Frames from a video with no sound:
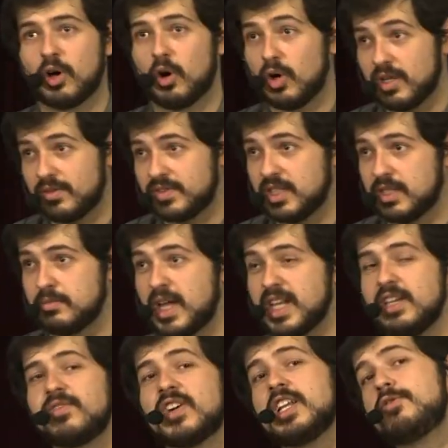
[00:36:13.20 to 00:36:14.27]
all of them. And
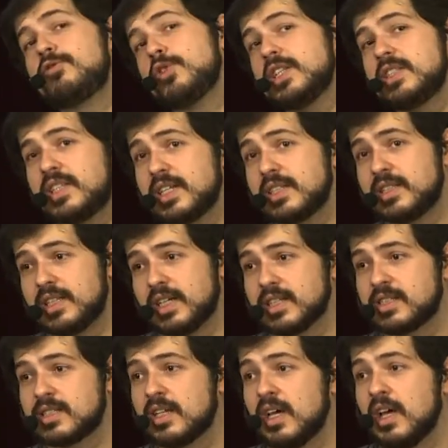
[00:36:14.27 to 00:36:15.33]
even if we did
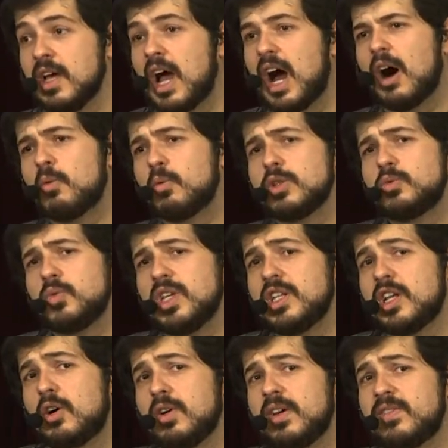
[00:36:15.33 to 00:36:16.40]
this, how would we
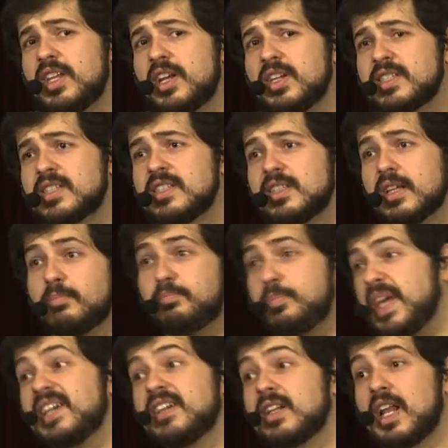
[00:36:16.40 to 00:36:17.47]
know if there isn't a
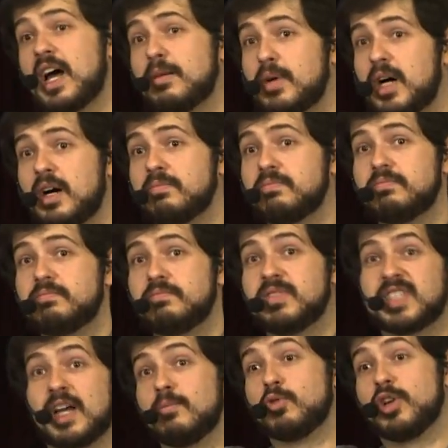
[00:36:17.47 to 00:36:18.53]
pink llama
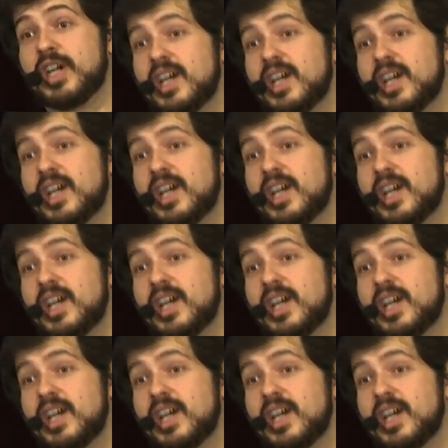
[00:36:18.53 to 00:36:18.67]
somewhere